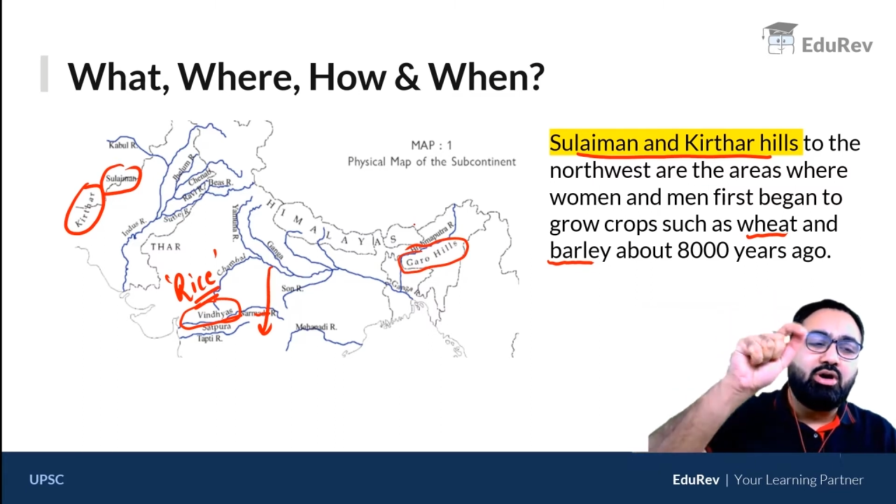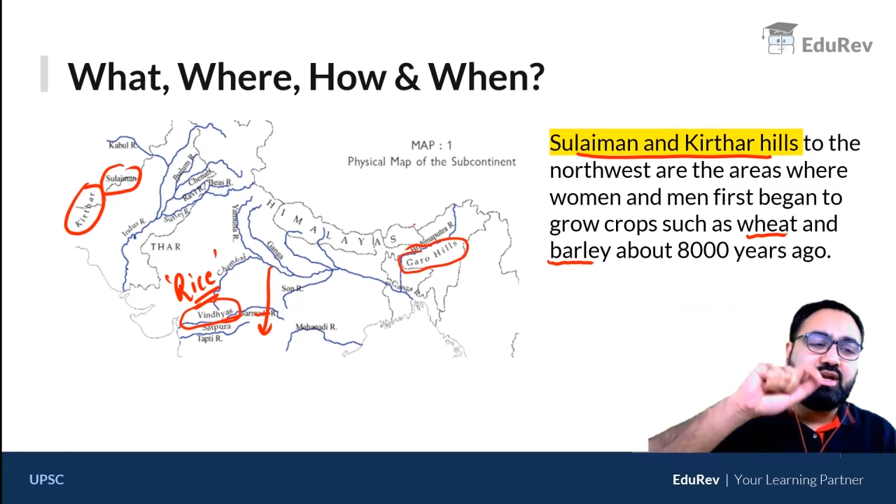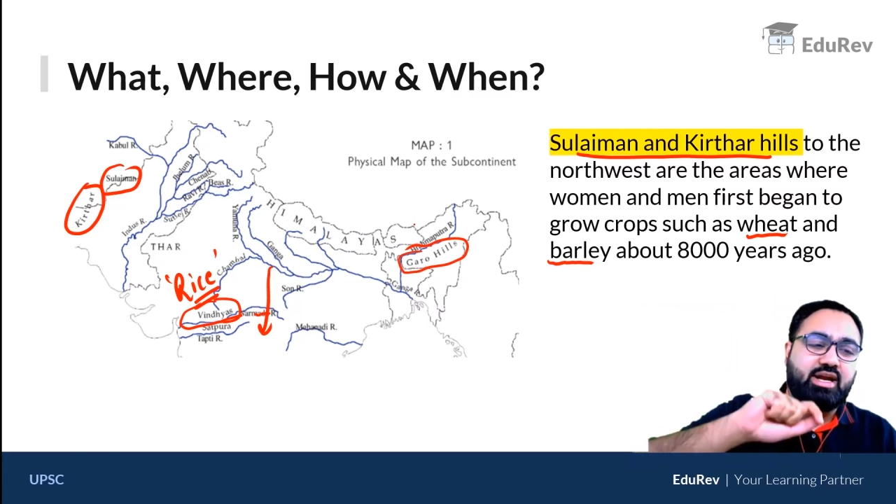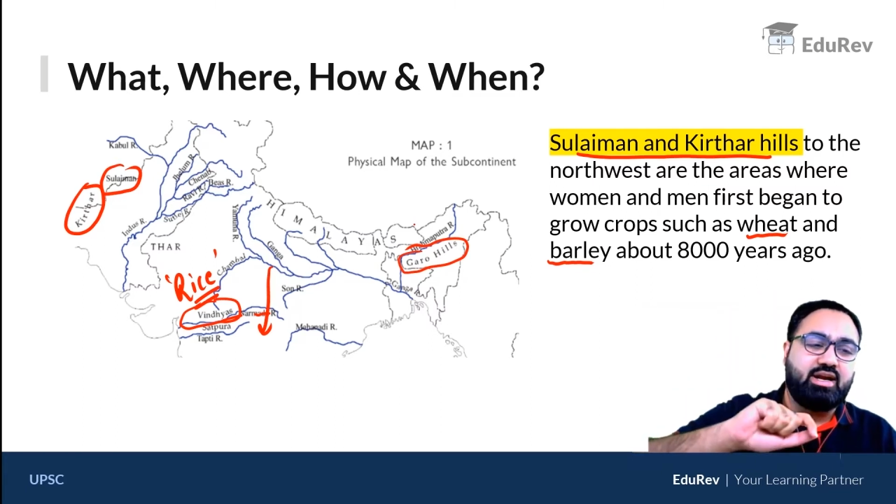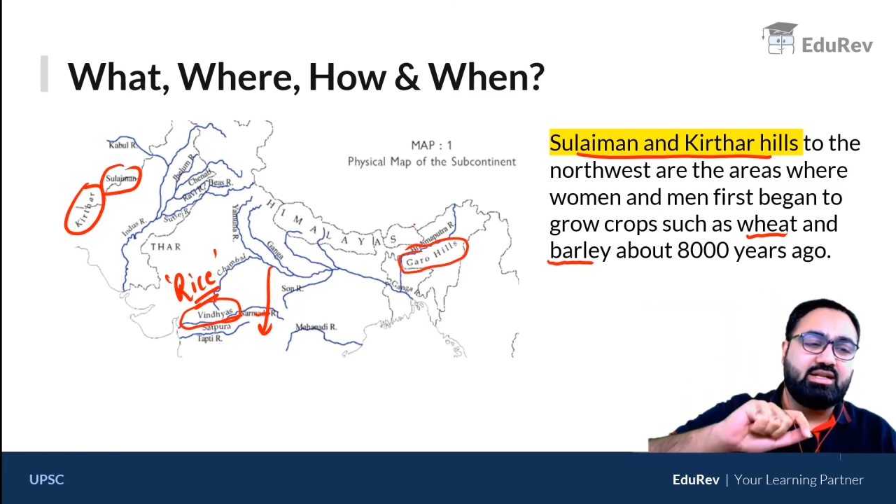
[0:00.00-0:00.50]

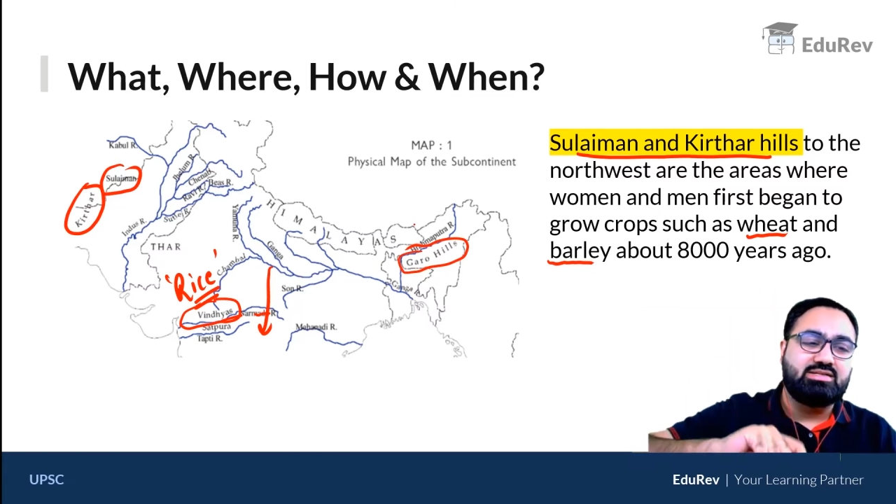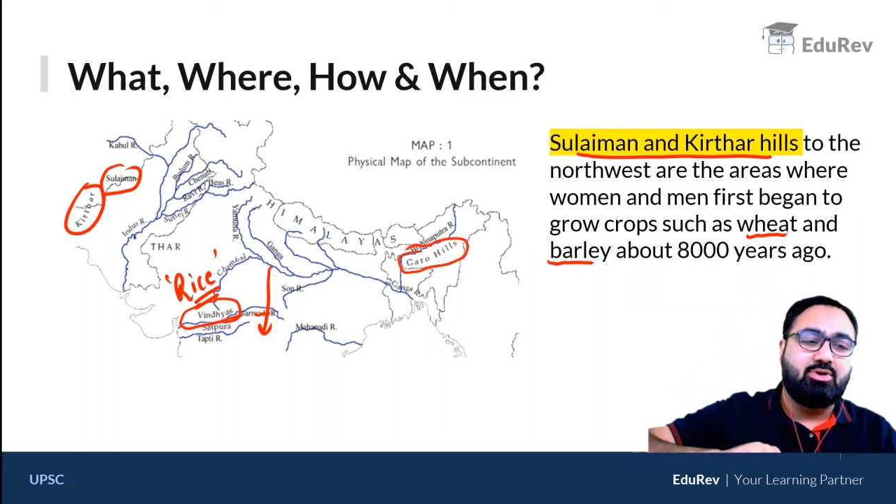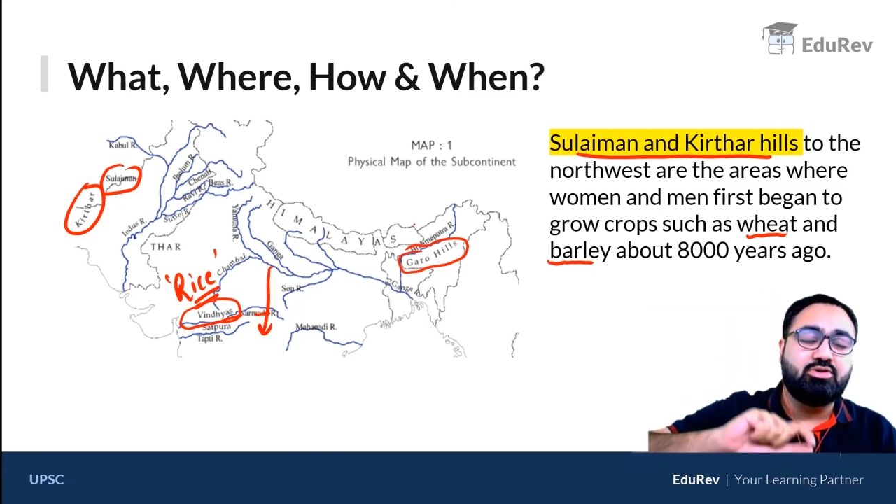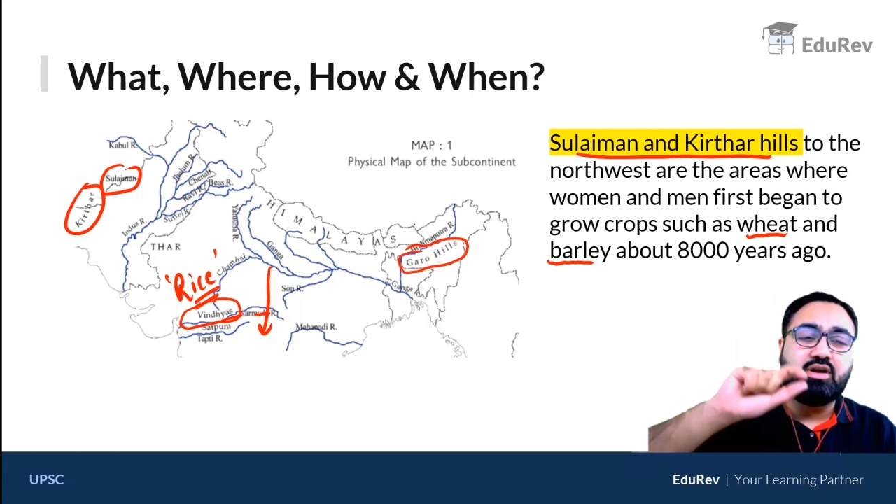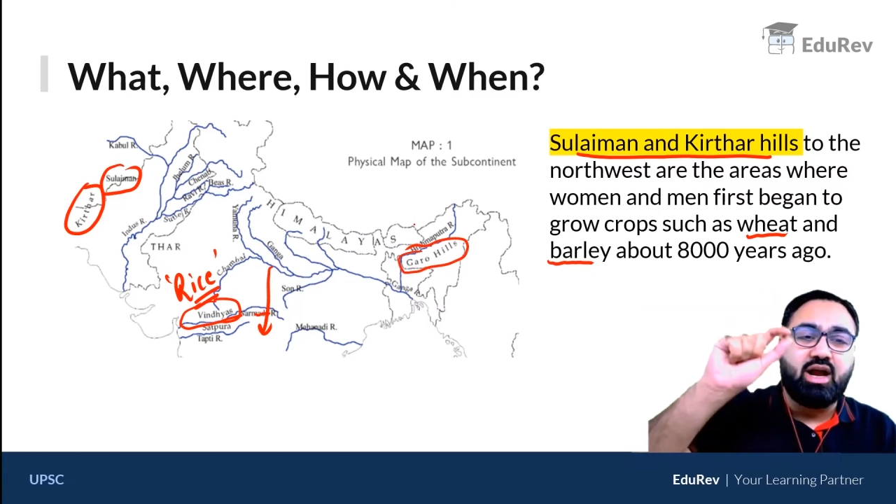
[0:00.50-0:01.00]
details
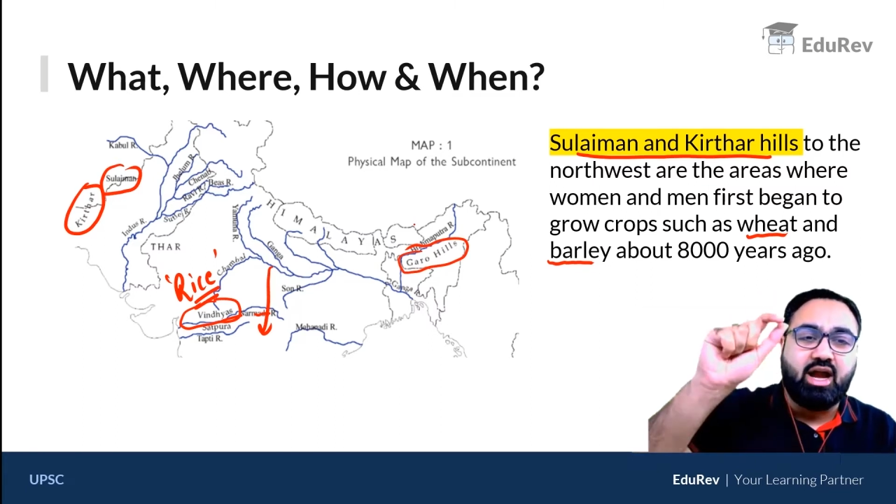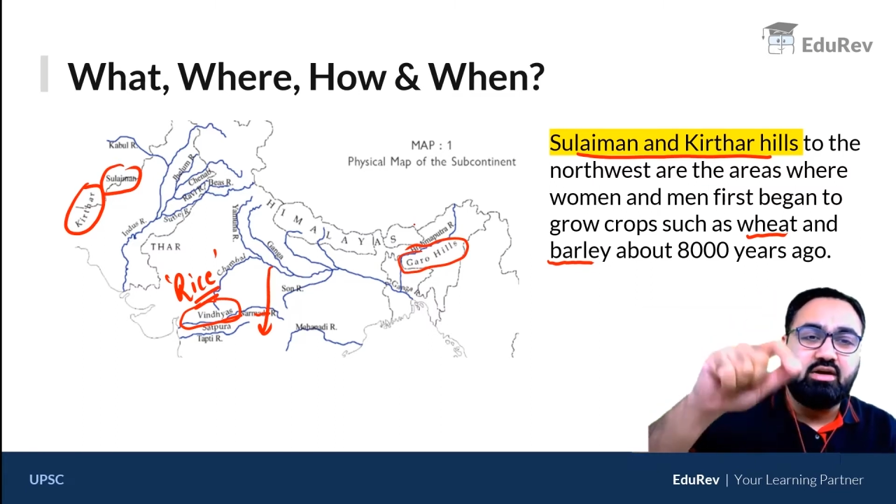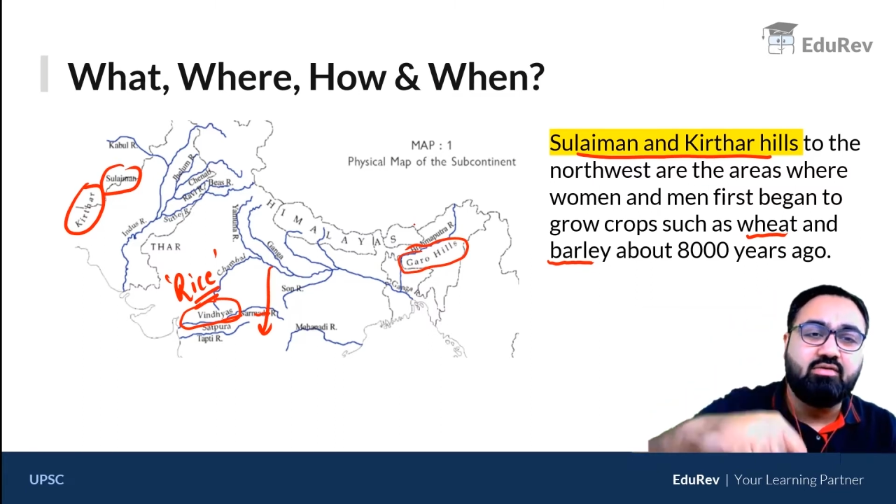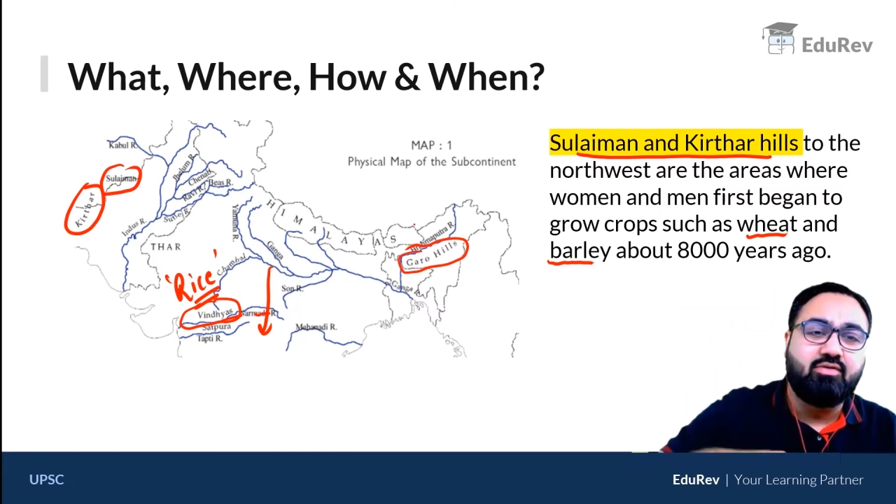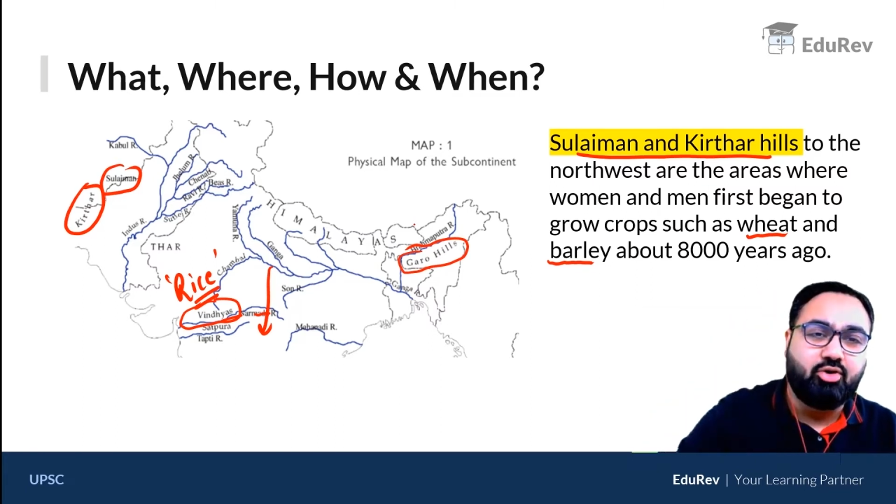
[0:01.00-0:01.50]
about the
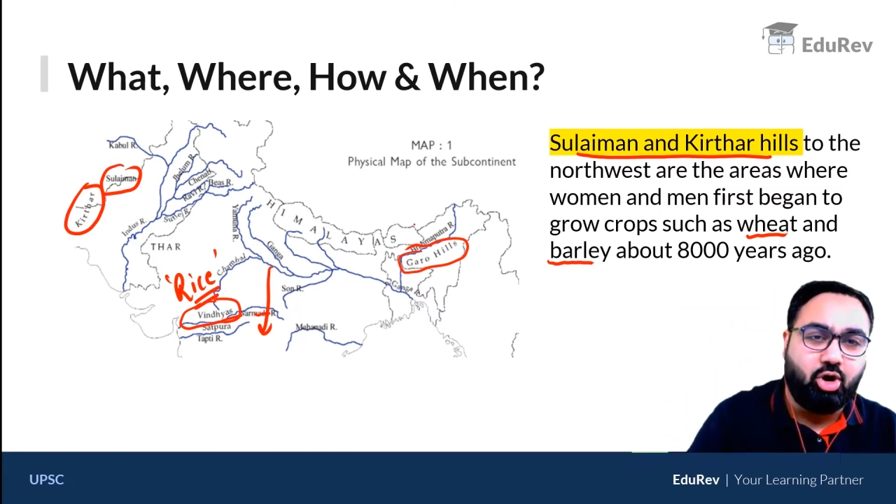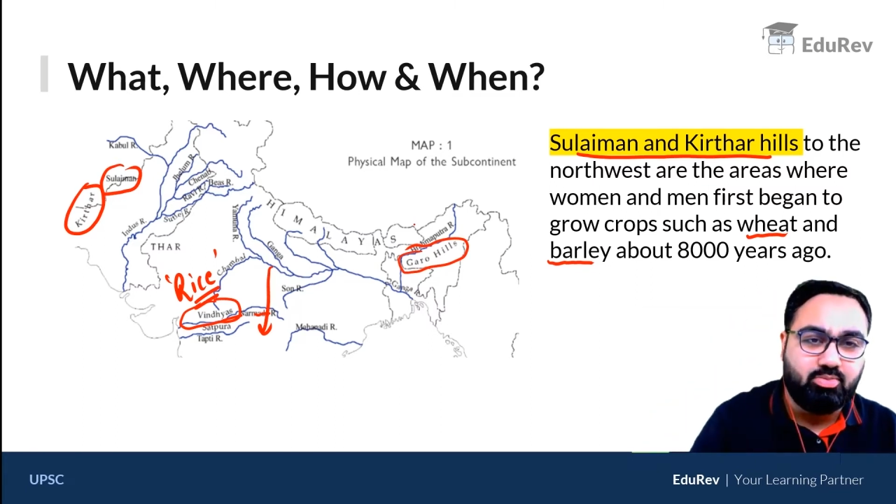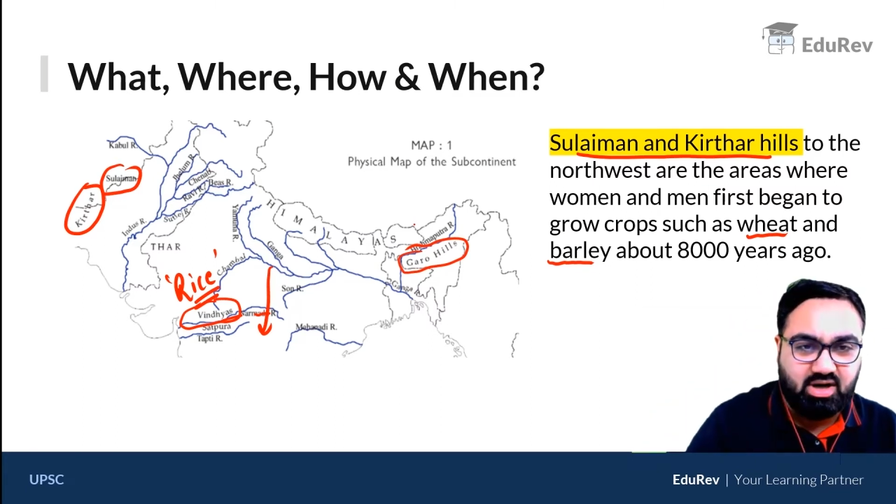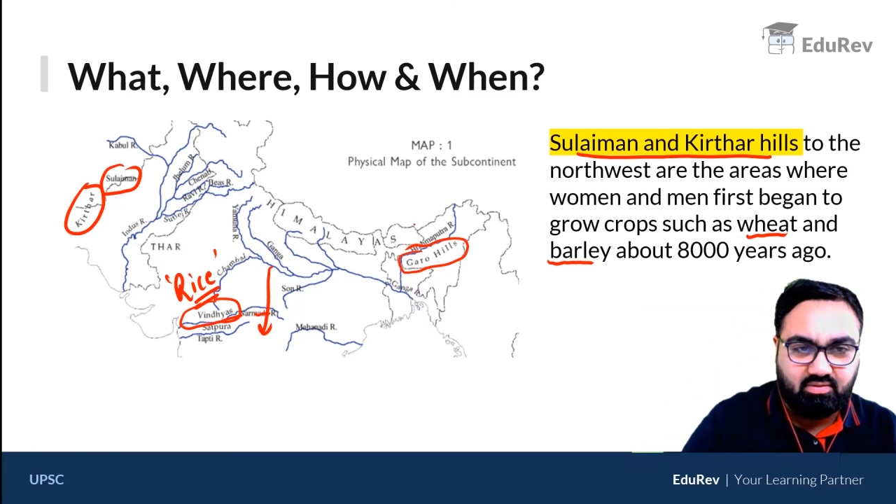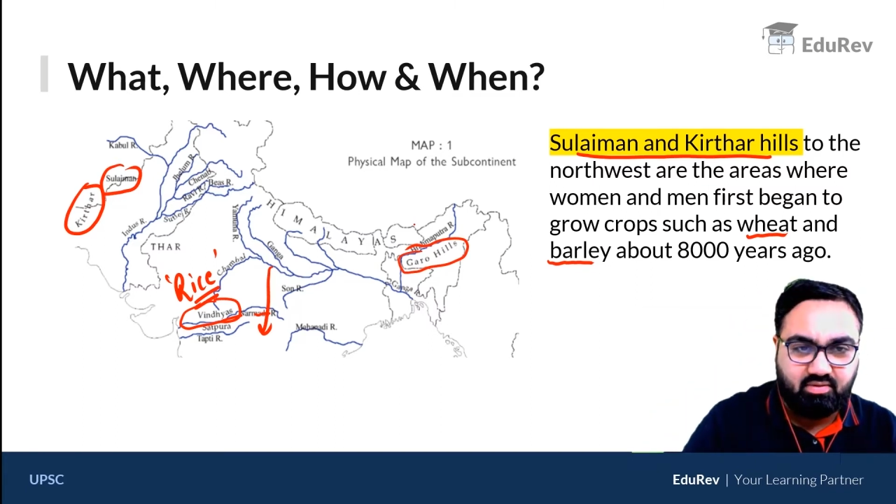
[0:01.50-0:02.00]
kind of
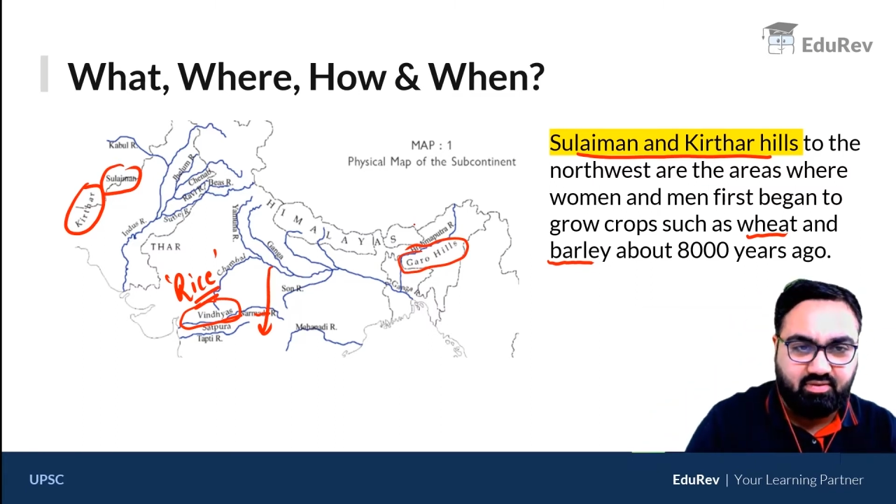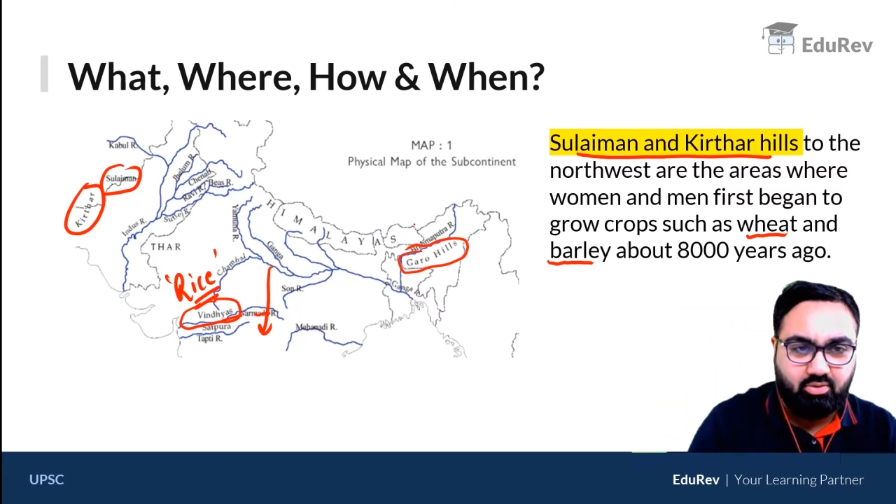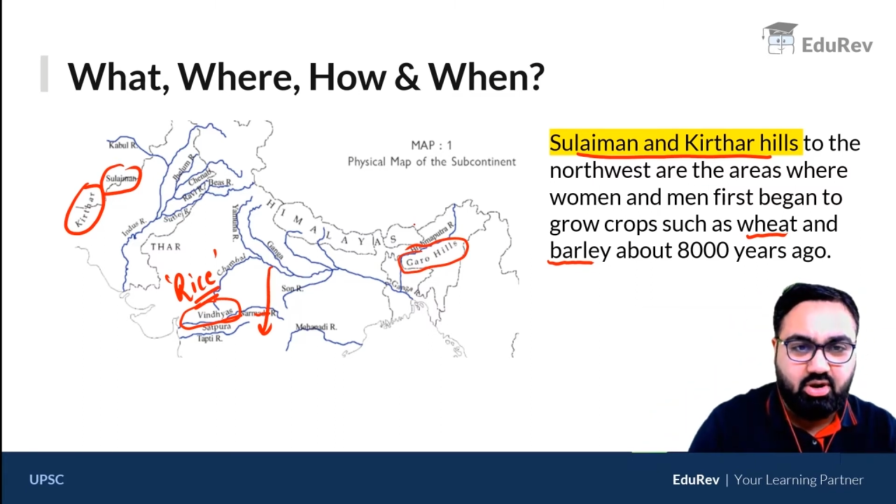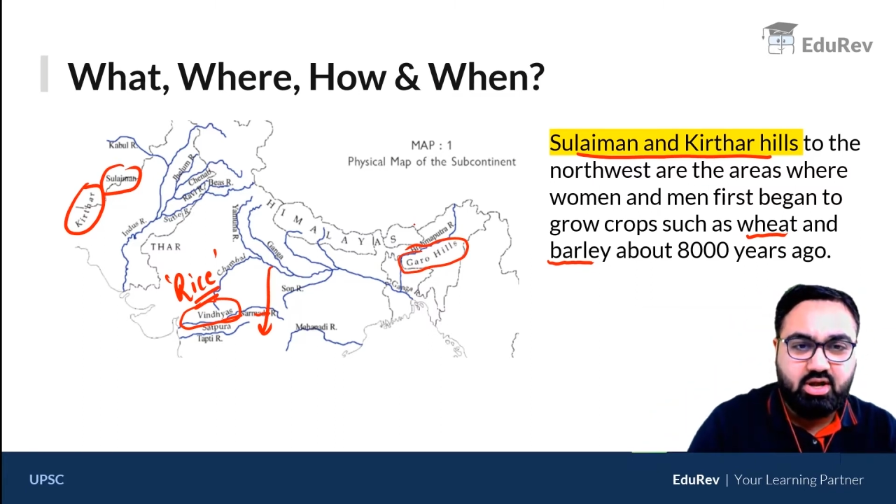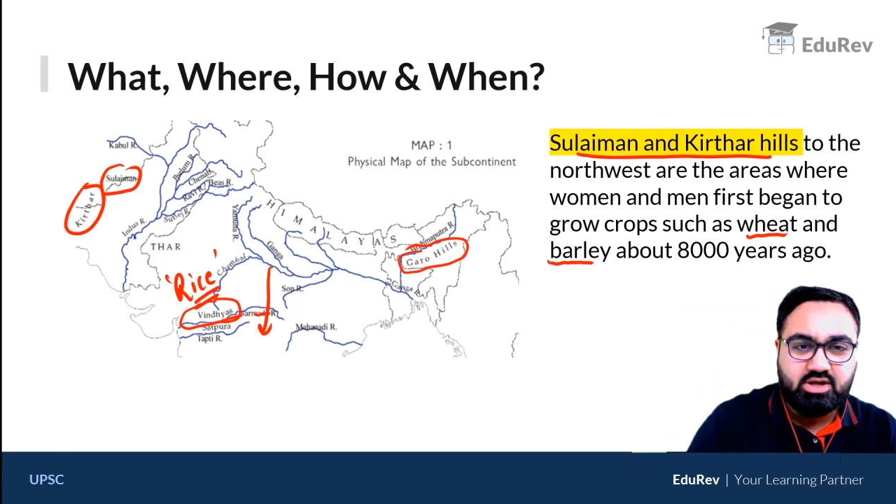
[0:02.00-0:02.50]
crops that were found.